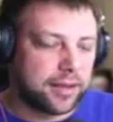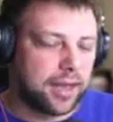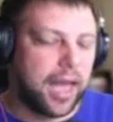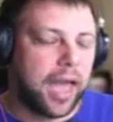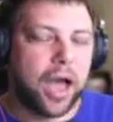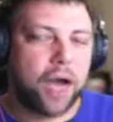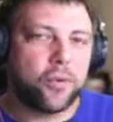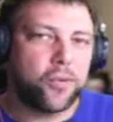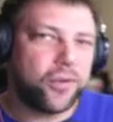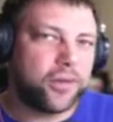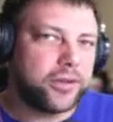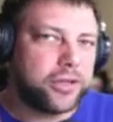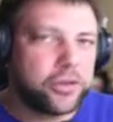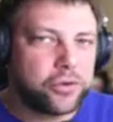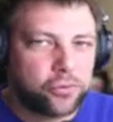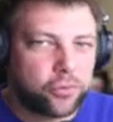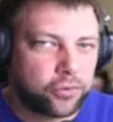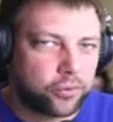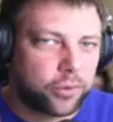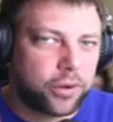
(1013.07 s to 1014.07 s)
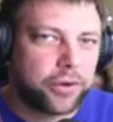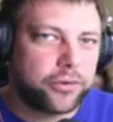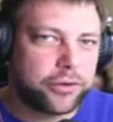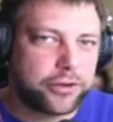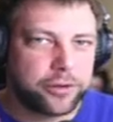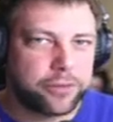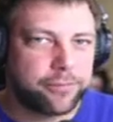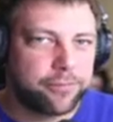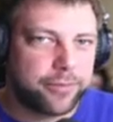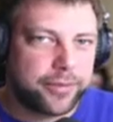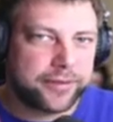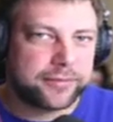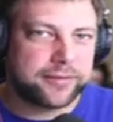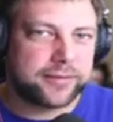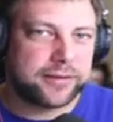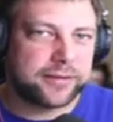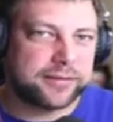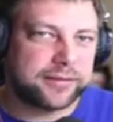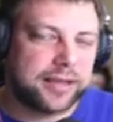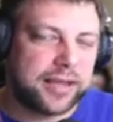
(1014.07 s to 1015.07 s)
How will you grow your
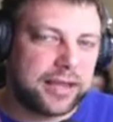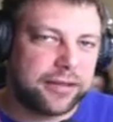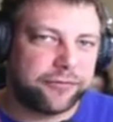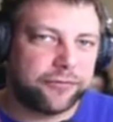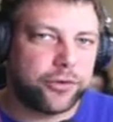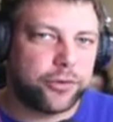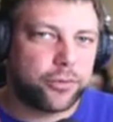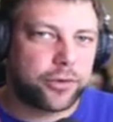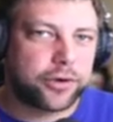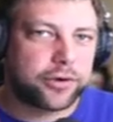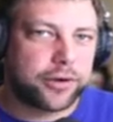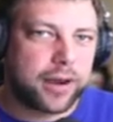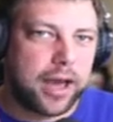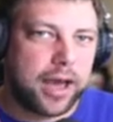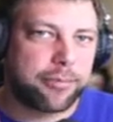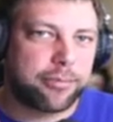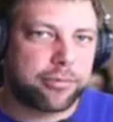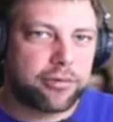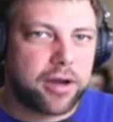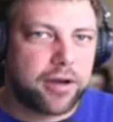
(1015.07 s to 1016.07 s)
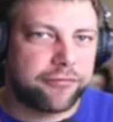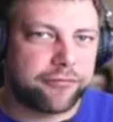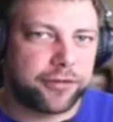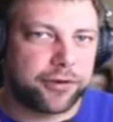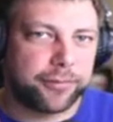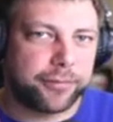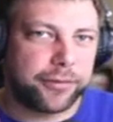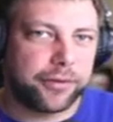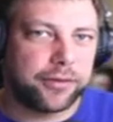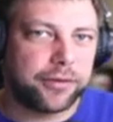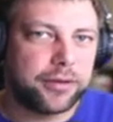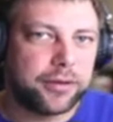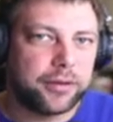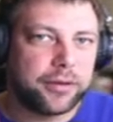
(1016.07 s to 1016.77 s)
business if you are not profitable?